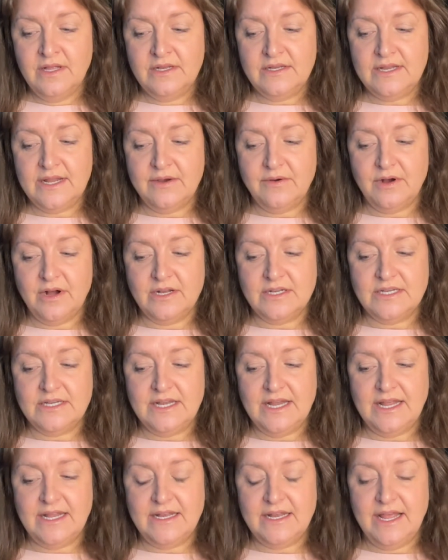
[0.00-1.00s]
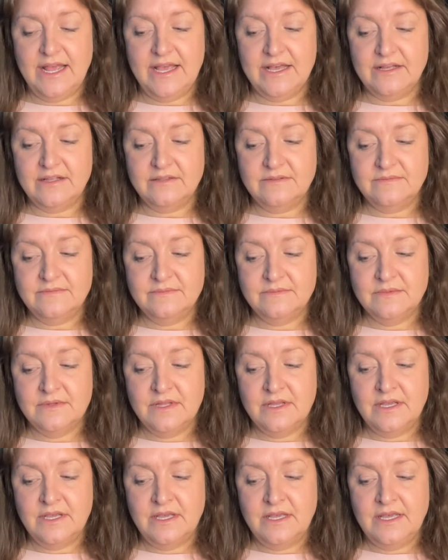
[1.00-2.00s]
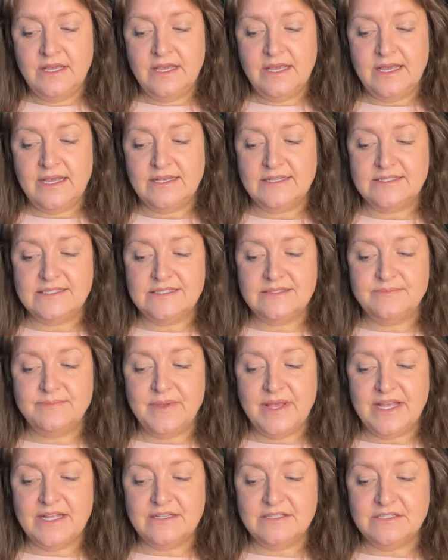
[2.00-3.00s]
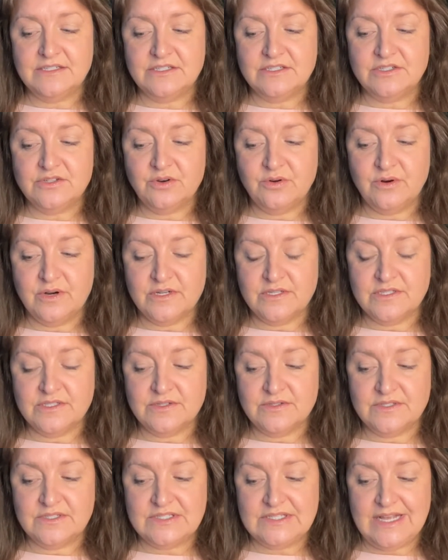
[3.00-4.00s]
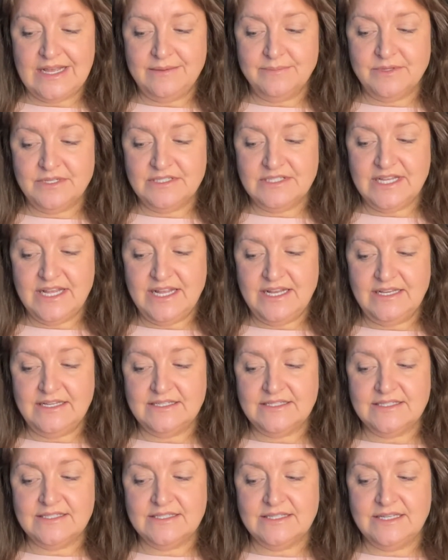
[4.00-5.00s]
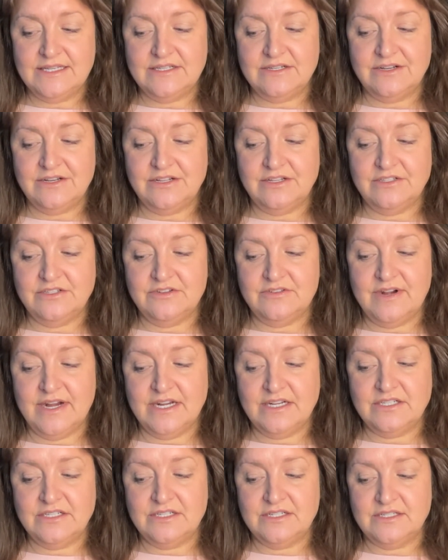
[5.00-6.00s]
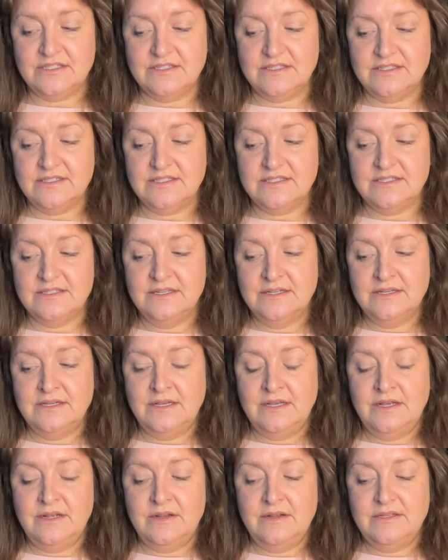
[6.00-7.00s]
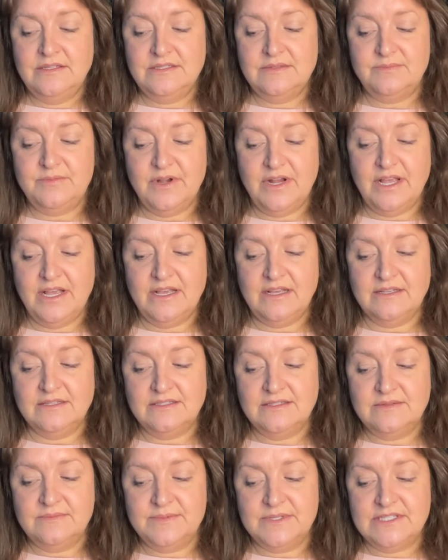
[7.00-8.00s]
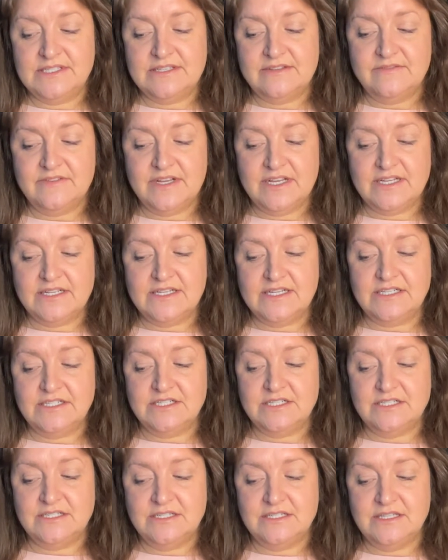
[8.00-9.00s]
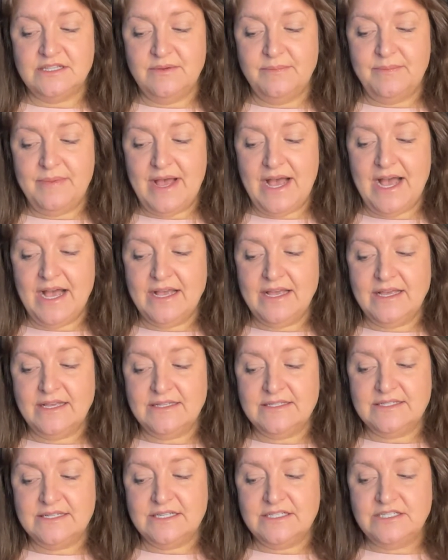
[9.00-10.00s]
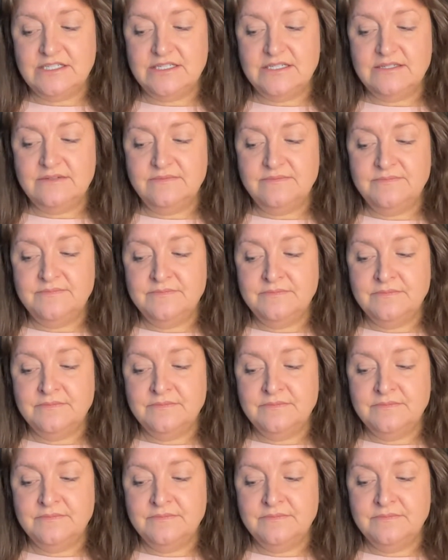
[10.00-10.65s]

Now on an inhale, expand your torso simultaneously in all directions. It's bringing specific attention to the back extension,